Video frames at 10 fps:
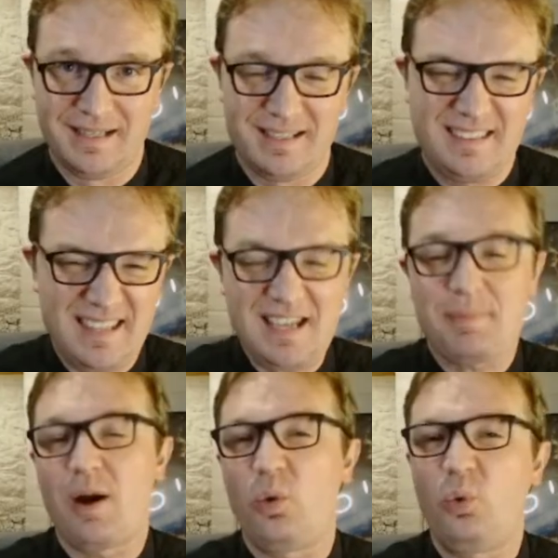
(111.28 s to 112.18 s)
Think
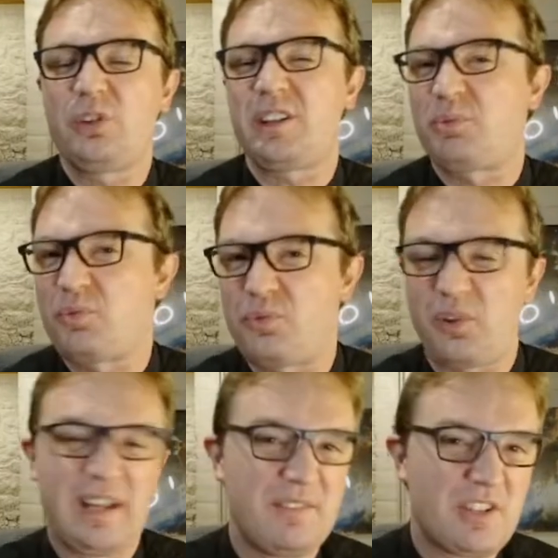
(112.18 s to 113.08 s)
about all the different
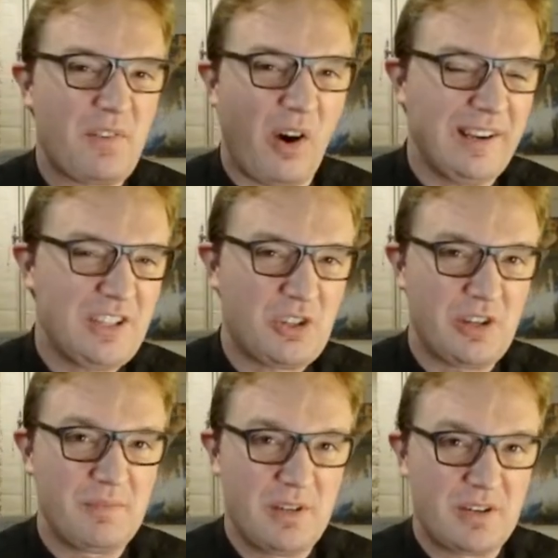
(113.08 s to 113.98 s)
flavours of ice
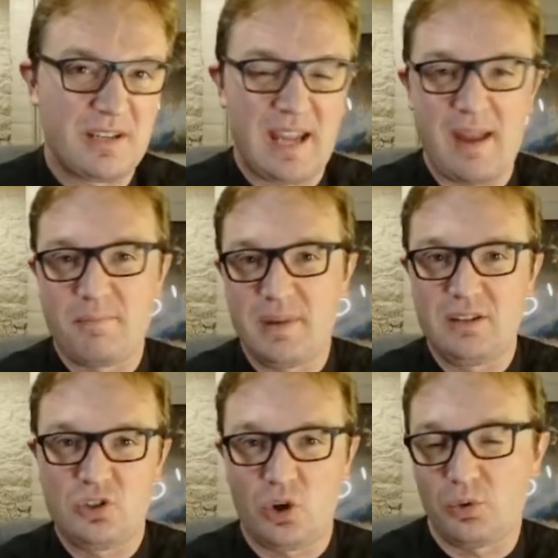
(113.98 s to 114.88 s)
cream you can get.
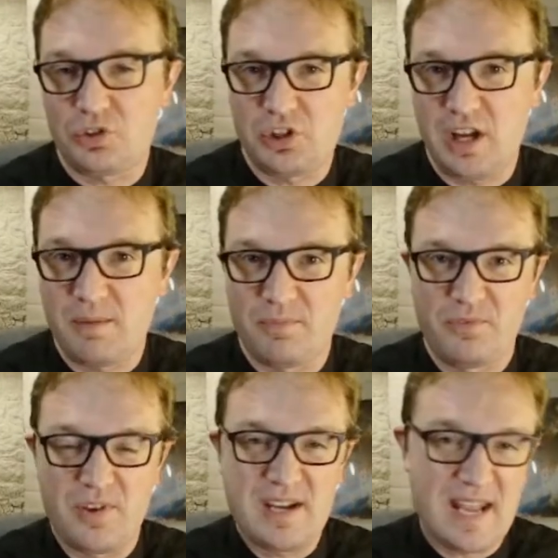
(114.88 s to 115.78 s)
Mint choc chip,
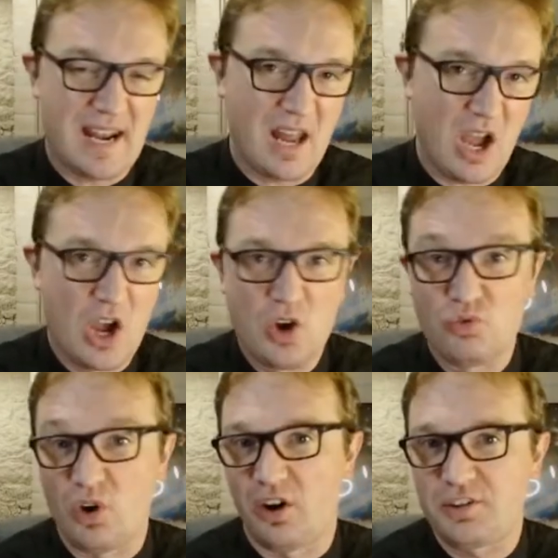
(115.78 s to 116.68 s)
vanilla,
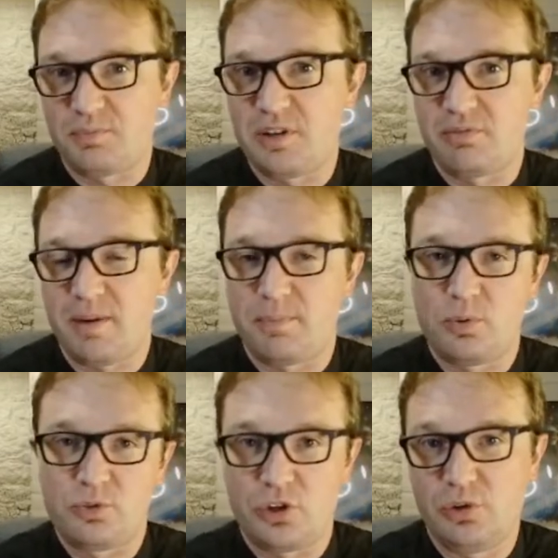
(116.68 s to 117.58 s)
raspberry
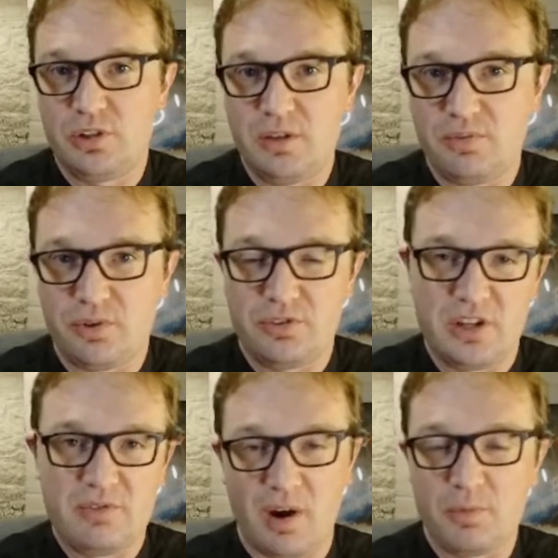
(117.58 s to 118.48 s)
ripple, tutti
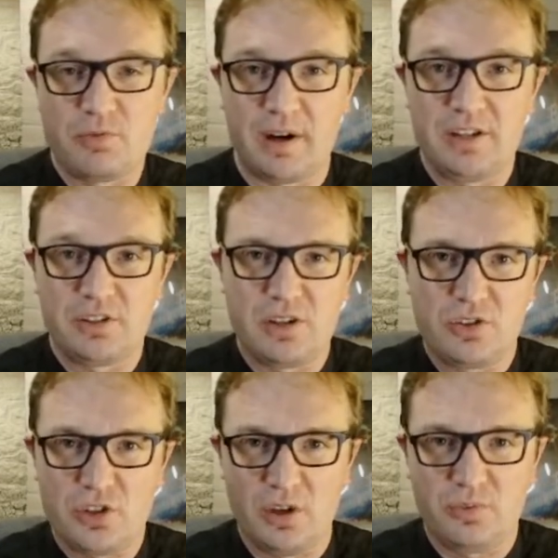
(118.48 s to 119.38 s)
frutti, rum and raisin
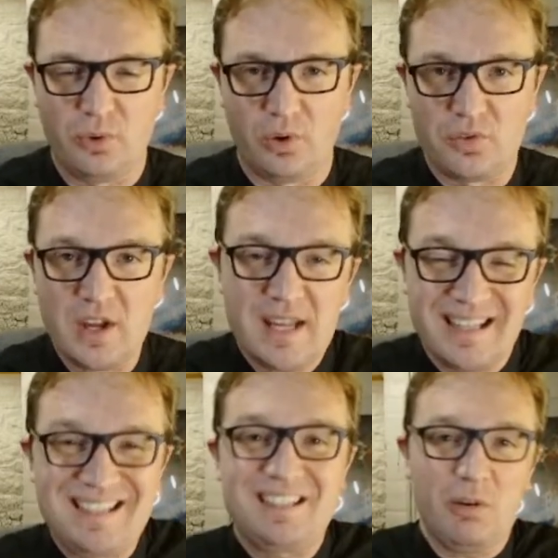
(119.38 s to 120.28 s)
and so forth.
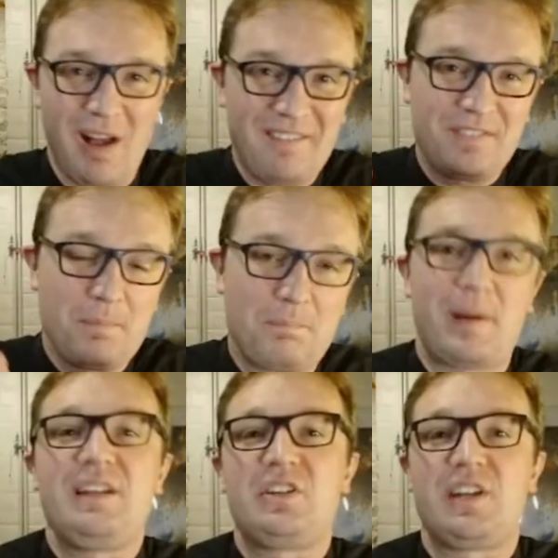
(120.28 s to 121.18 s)
They still have the
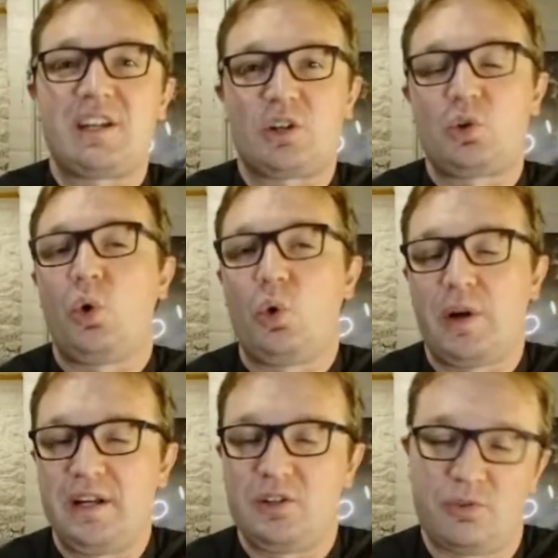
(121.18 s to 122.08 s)
basic core
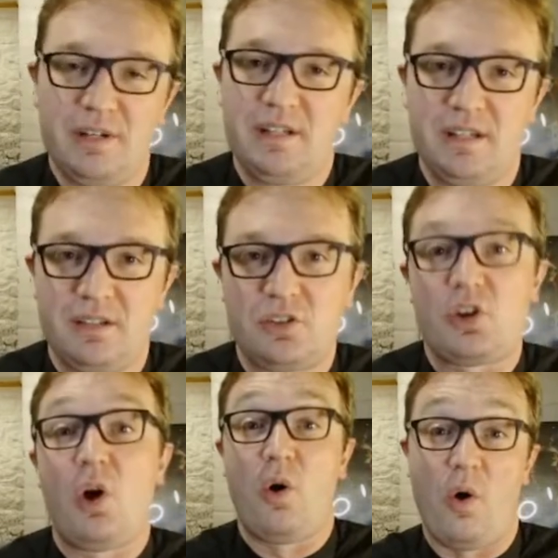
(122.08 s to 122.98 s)

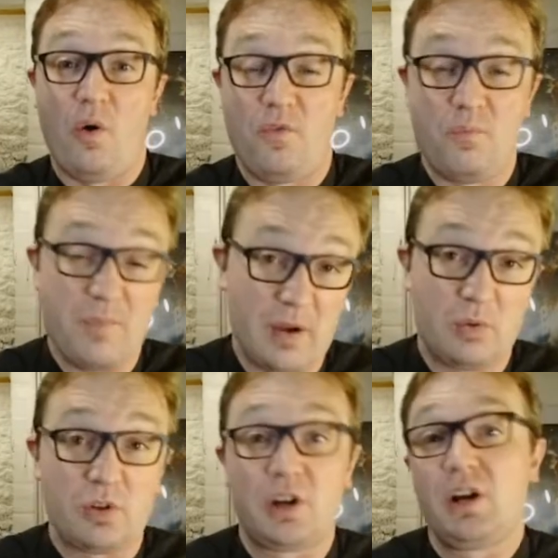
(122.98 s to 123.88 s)
ingredients of
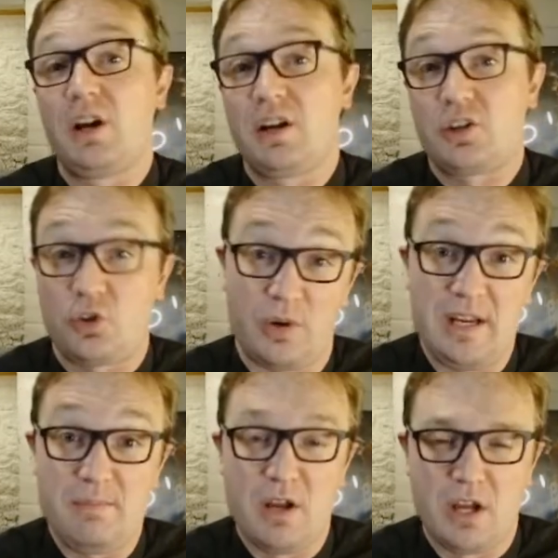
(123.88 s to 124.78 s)
milk,
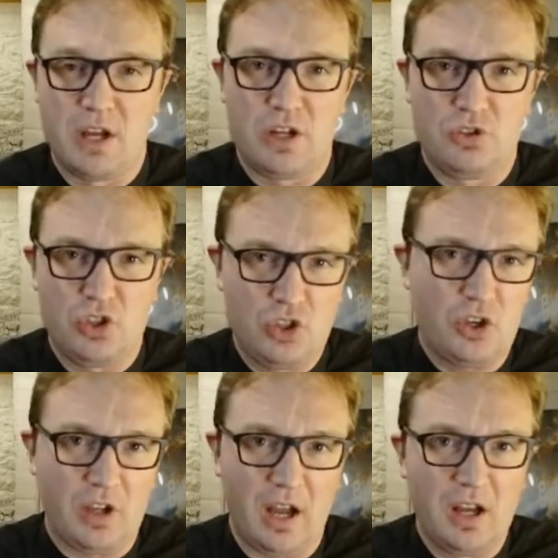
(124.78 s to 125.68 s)
cream and
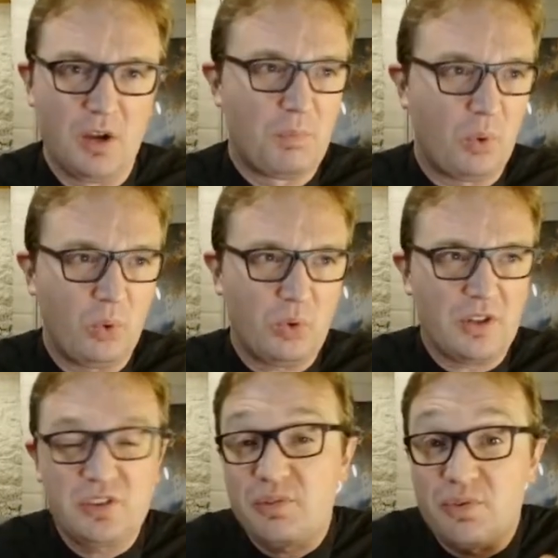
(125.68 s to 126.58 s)
sugar, but all
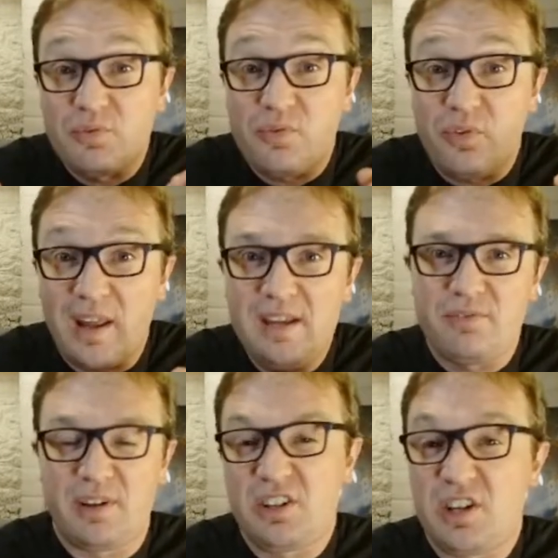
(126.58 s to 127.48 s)
those different
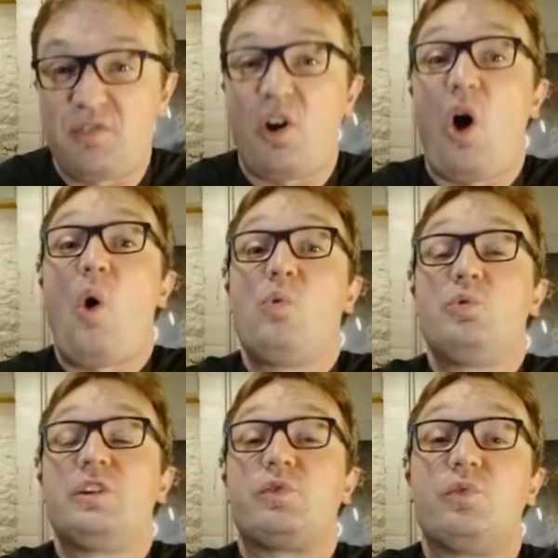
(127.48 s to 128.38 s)
flavourings give a
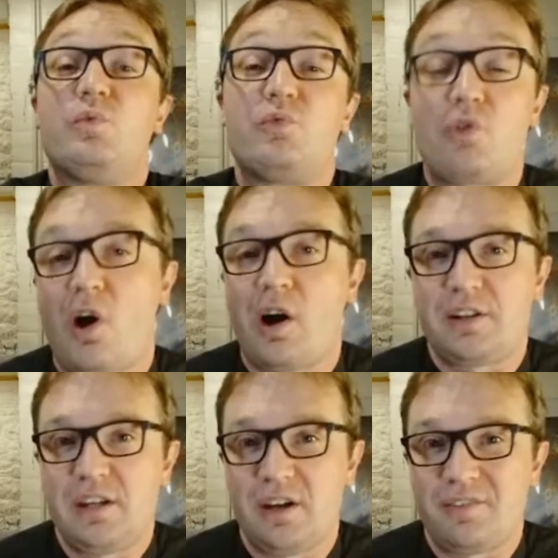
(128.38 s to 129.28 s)
whole different
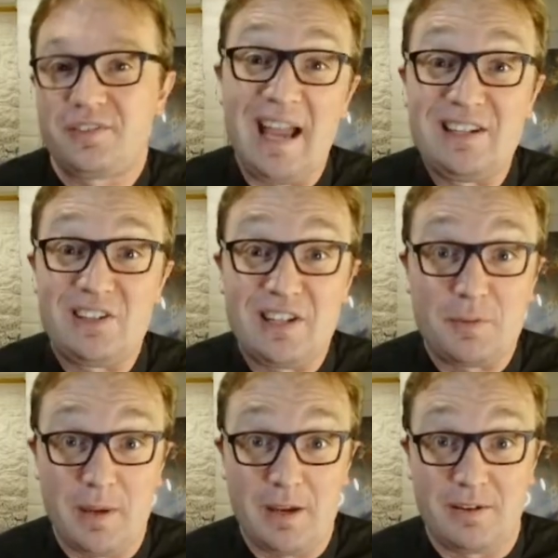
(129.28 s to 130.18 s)
variety of taste
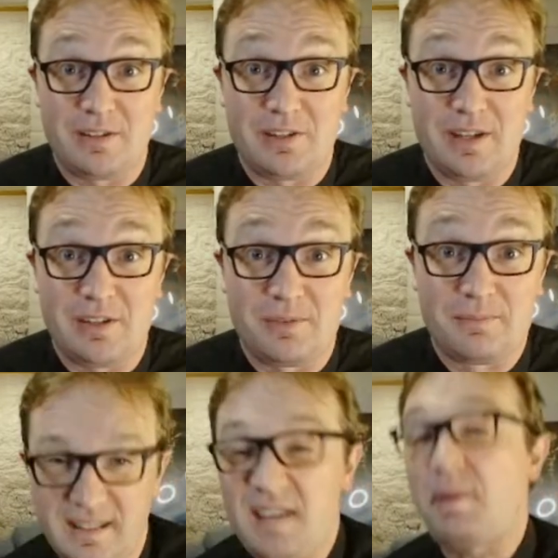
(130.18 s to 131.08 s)
experiences.
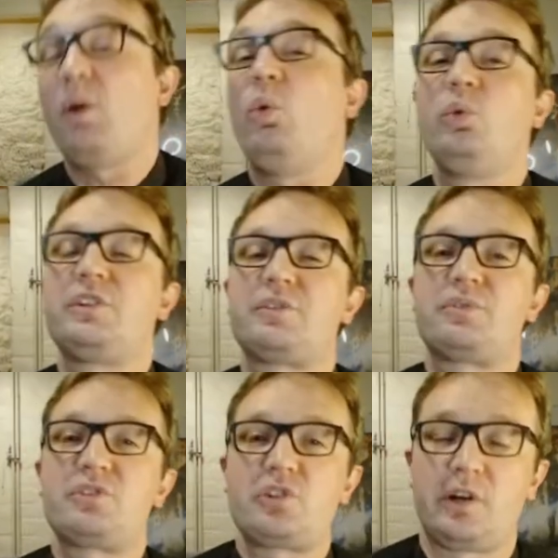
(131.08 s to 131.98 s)
Think about all the
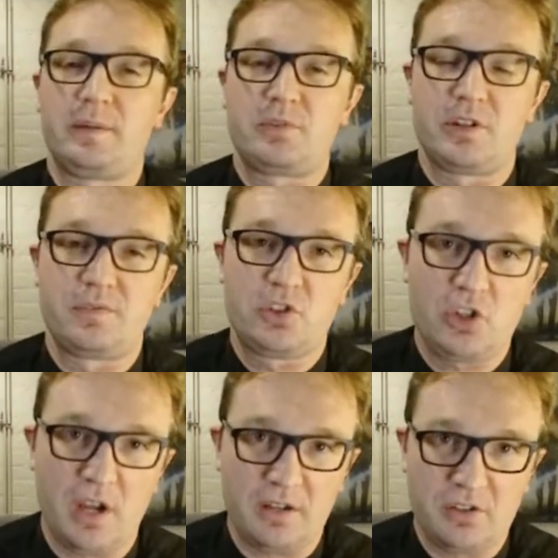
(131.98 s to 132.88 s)
different types of
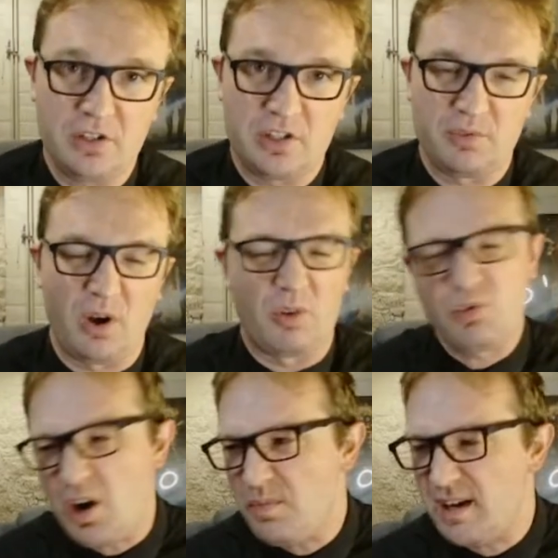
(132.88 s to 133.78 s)
churches there are:
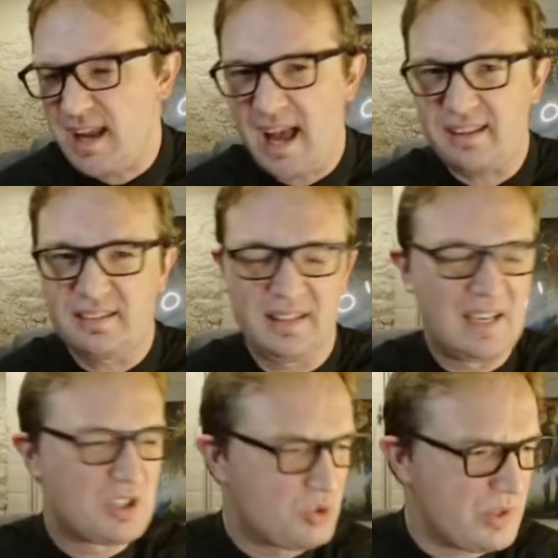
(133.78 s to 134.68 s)
Roman
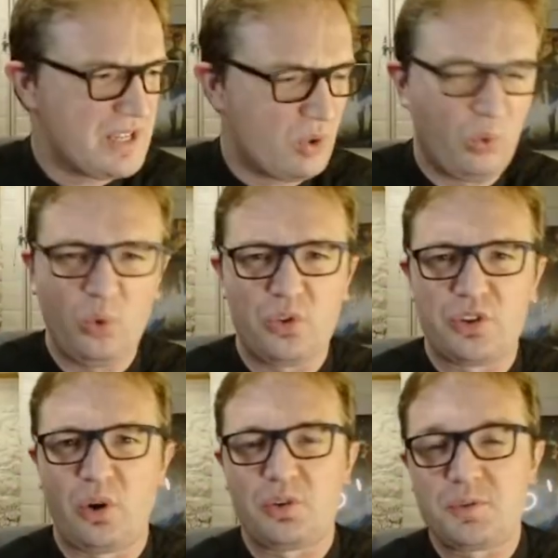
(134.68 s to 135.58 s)
Catholic, Greek
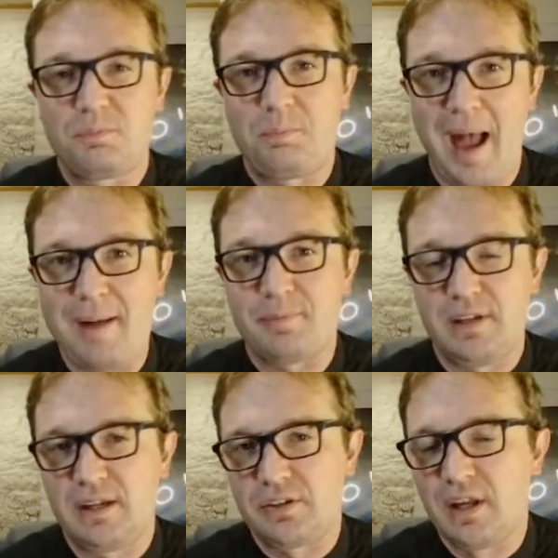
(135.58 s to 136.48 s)
Orthodox,
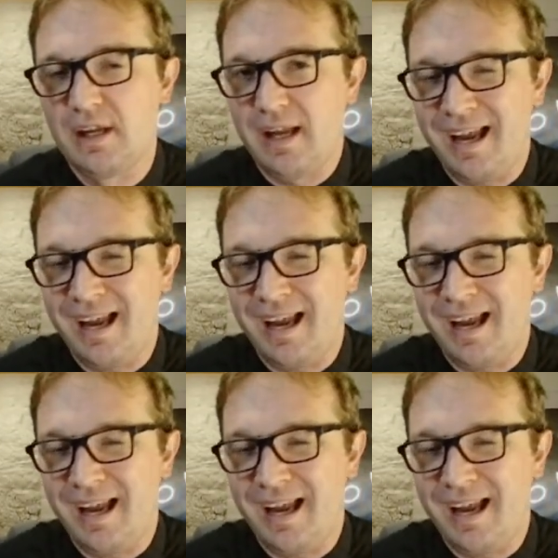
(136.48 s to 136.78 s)
Baptist.